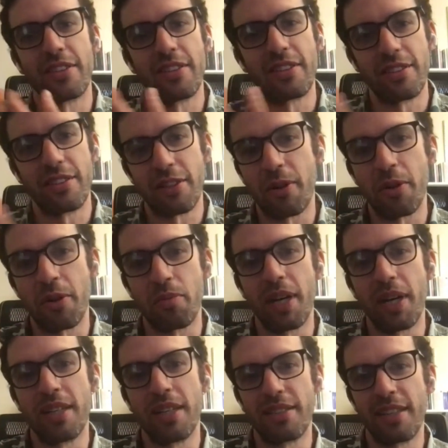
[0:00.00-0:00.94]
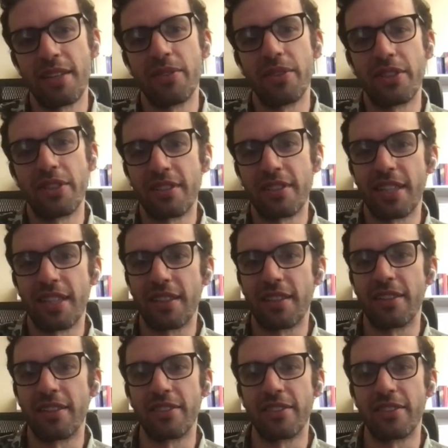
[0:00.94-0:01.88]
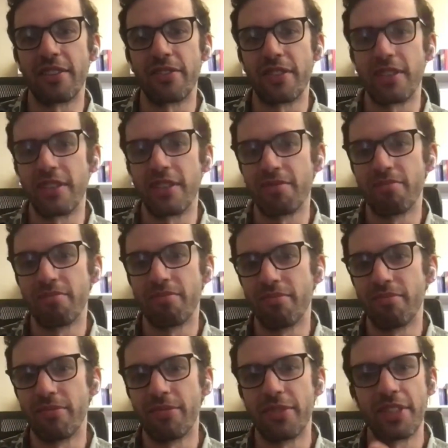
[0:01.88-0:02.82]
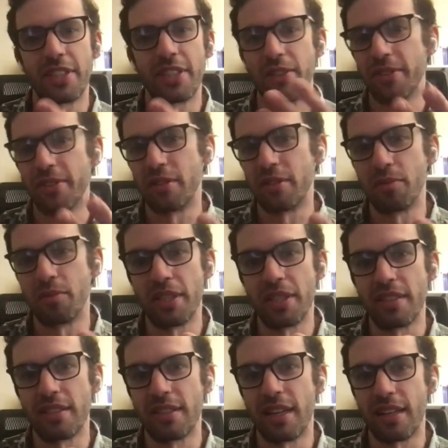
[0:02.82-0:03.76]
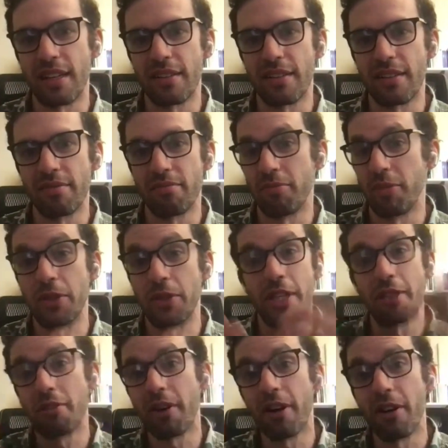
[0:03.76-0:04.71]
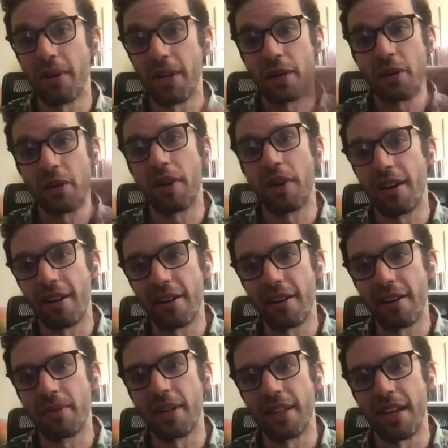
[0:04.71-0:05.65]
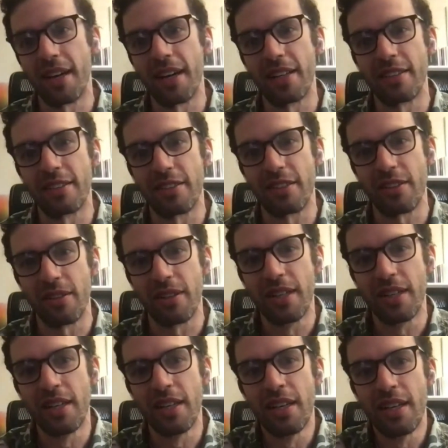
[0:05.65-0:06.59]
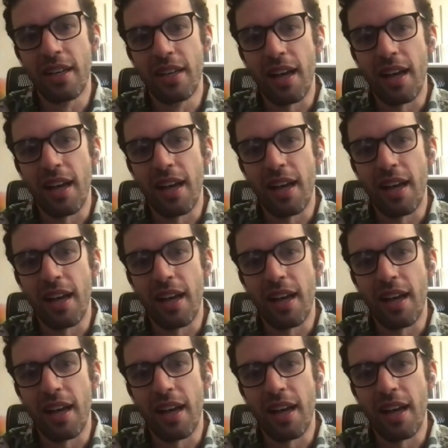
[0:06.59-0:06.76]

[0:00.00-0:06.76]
versus a growth mindset, which is like there's different skills and abilities that you can grow and acquire and whatnot. And so